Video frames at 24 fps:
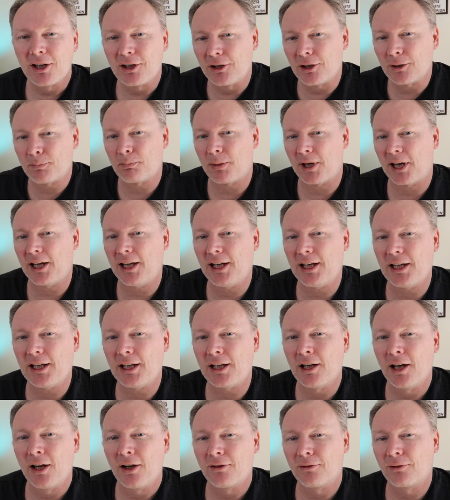You're
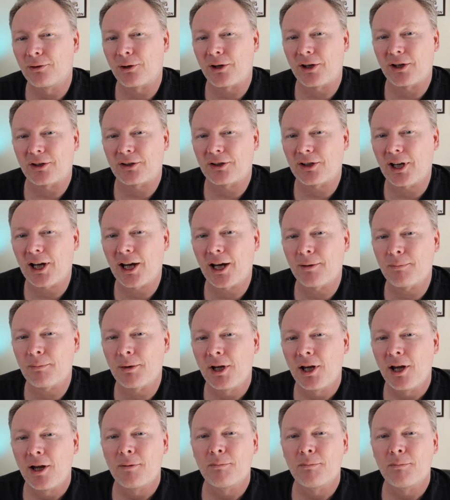paying for their time